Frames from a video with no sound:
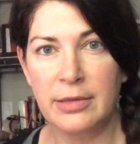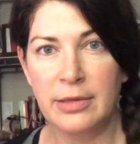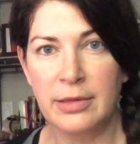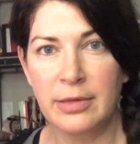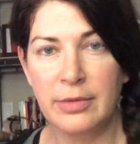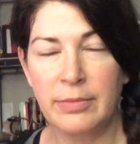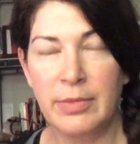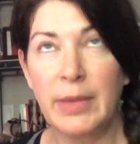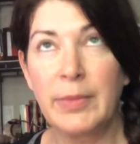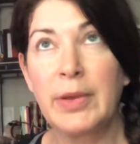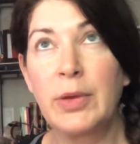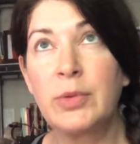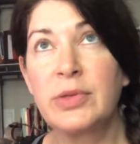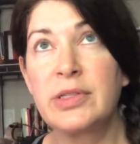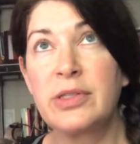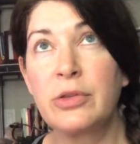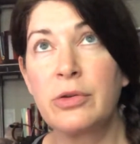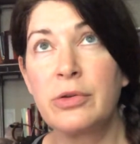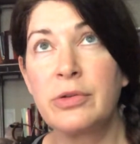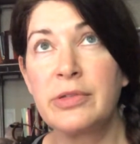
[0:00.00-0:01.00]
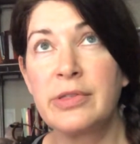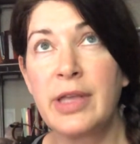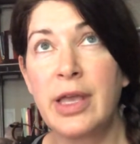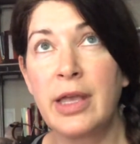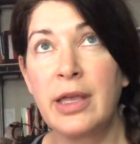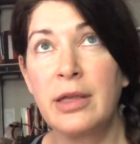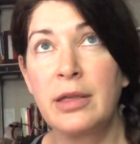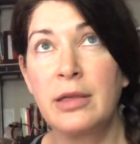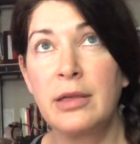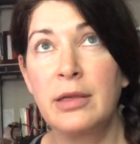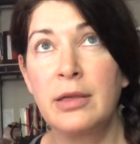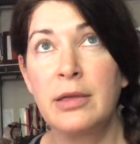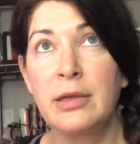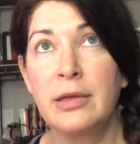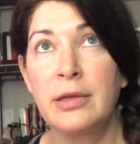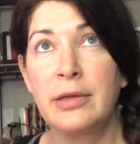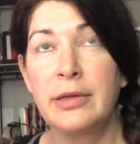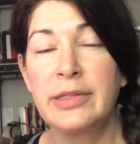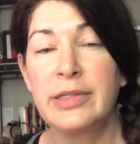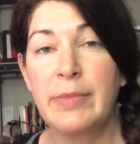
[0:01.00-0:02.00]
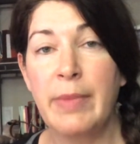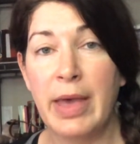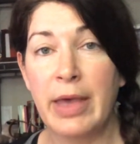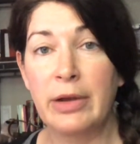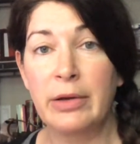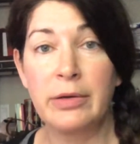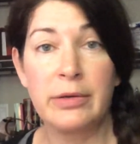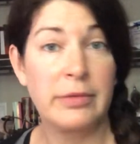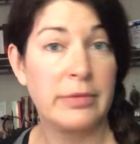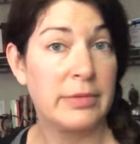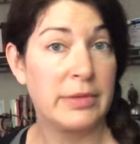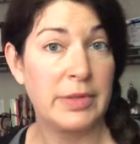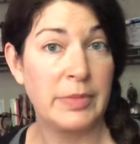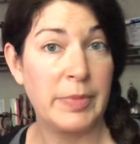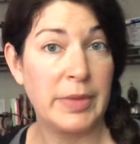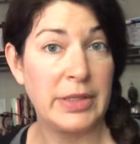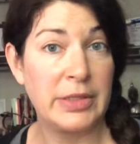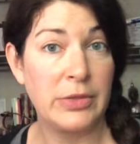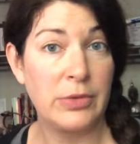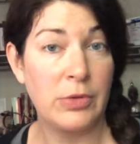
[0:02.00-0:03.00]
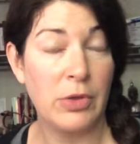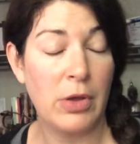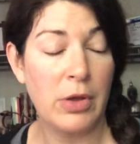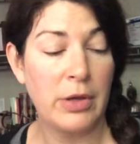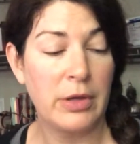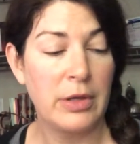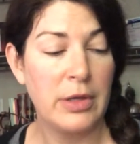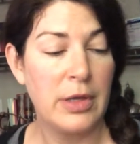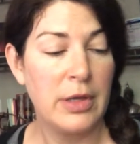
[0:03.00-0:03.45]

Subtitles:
maybe it was Thursday. Doesn't matter. It's been too long.